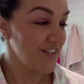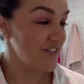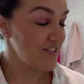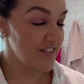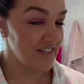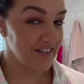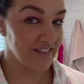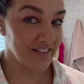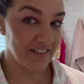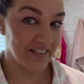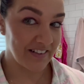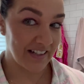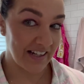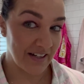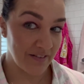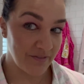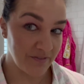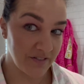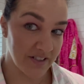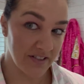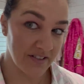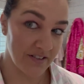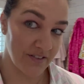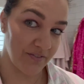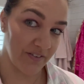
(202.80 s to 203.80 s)
so, I've
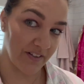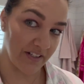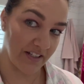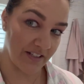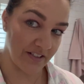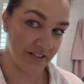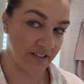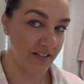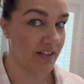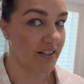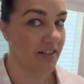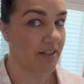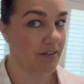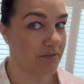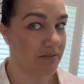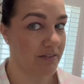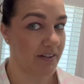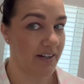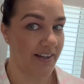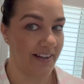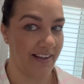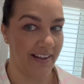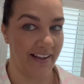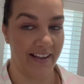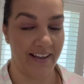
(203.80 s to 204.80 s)
just finished getting
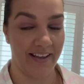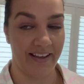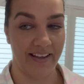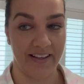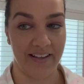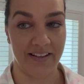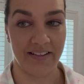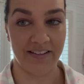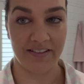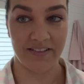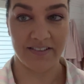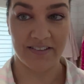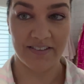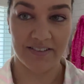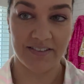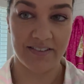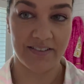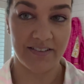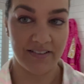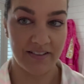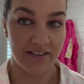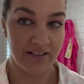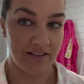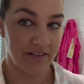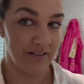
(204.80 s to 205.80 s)
ready and I
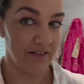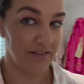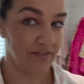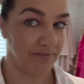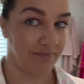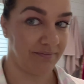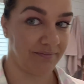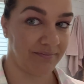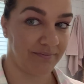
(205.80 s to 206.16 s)
don't know